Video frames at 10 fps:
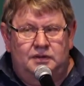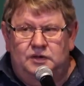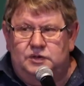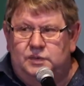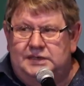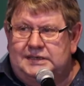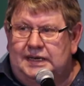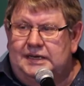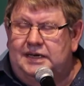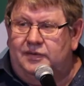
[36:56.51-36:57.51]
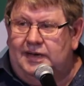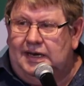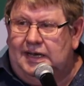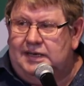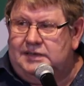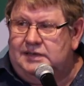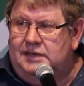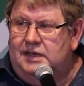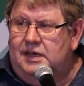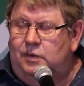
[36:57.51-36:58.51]
because we suddenly
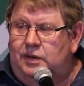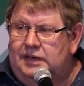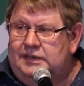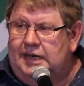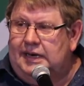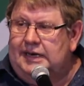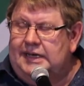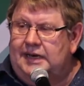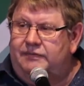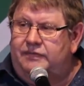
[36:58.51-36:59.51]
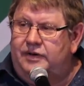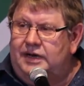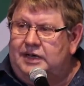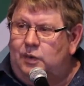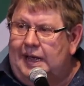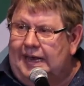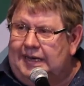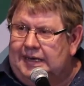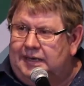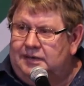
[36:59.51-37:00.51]
realized what it done, and he had very
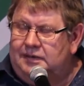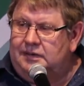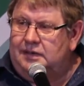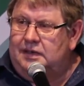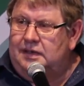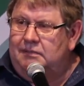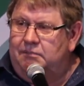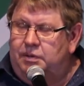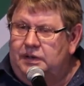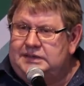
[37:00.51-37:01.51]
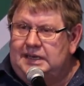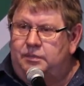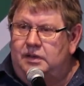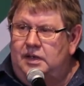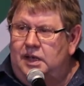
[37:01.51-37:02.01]
quietly built up